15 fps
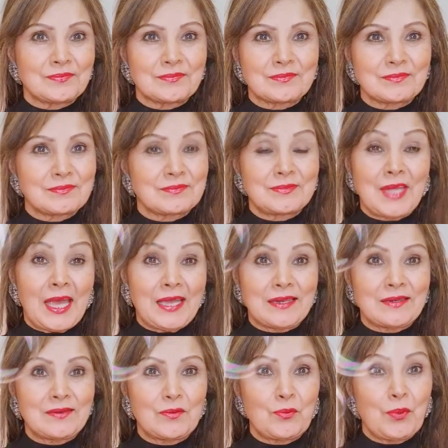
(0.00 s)

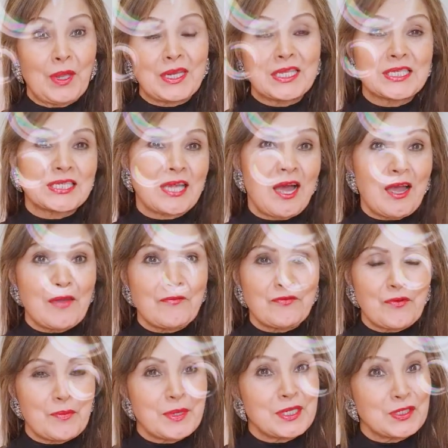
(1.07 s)
then when it's time for
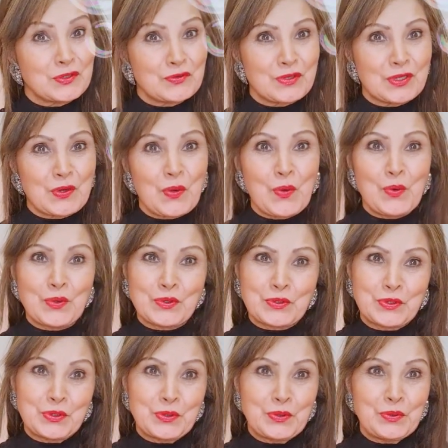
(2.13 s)
me to record
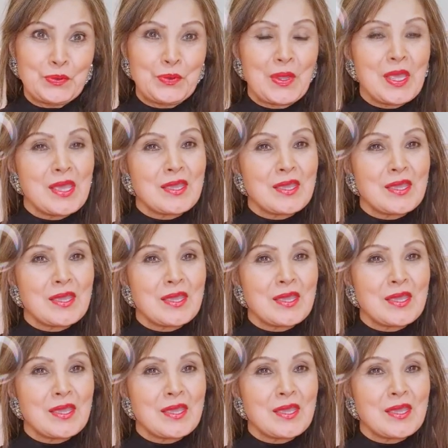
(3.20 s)
to,